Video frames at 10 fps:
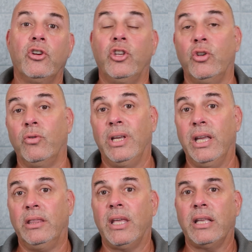you
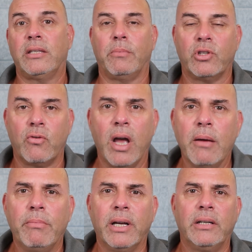hit that
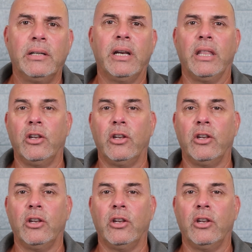subscribe button and